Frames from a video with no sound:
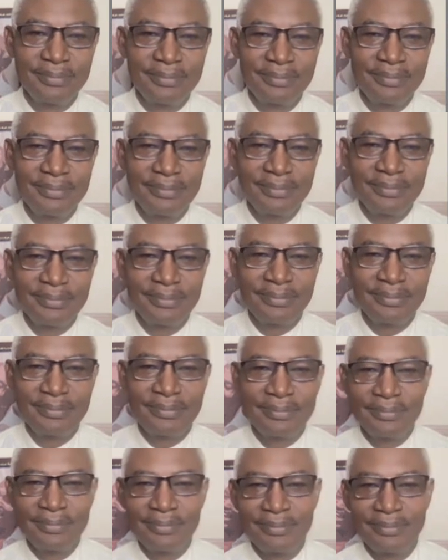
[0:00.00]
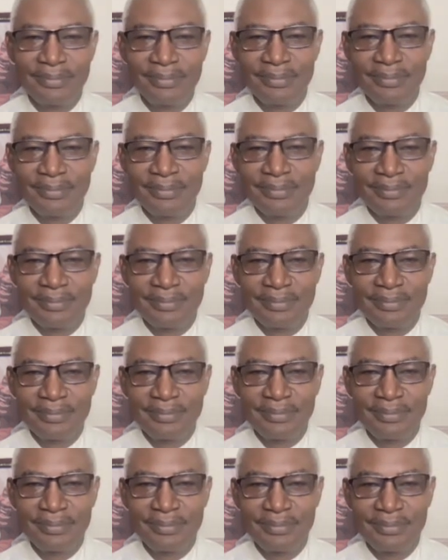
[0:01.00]

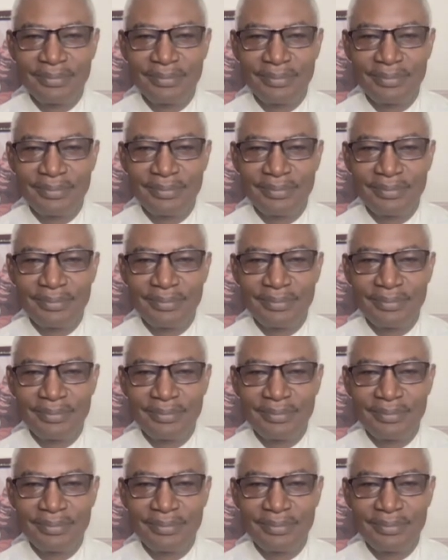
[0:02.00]
(silent)